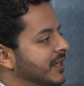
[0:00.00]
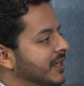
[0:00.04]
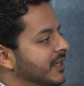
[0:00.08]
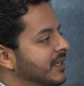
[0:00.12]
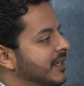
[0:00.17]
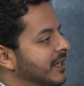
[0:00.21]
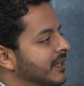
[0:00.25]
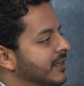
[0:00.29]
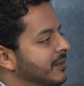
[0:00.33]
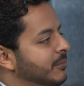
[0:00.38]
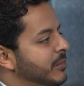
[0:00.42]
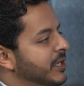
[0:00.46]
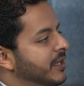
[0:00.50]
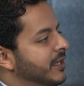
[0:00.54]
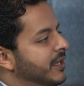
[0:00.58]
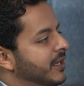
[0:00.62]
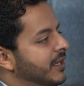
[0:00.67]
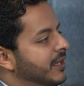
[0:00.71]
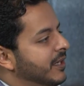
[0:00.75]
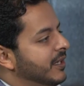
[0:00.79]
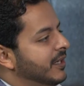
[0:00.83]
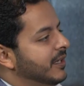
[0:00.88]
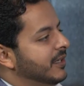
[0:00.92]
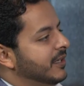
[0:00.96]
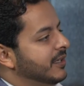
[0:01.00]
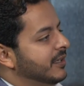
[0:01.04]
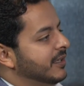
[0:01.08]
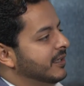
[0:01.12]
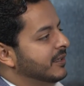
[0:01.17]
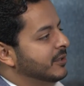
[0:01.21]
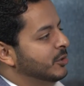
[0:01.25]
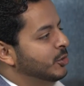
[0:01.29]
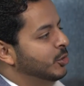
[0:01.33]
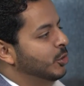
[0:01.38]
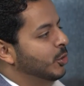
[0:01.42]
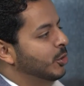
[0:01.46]
going to be
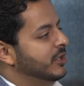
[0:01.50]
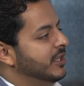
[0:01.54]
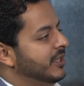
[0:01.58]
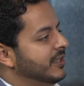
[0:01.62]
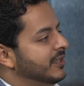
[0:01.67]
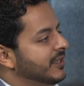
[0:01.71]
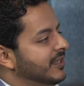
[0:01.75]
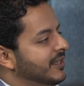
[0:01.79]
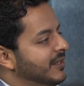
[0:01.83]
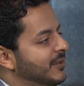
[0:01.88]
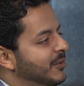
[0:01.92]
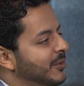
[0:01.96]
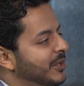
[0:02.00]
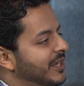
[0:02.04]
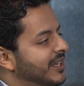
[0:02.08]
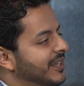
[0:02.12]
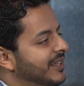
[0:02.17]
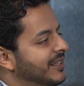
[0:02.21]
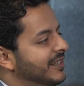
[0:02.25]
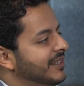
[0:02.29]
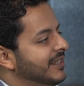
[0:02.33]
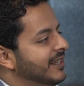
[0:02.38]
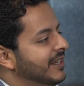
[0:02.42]
shortened in a way? And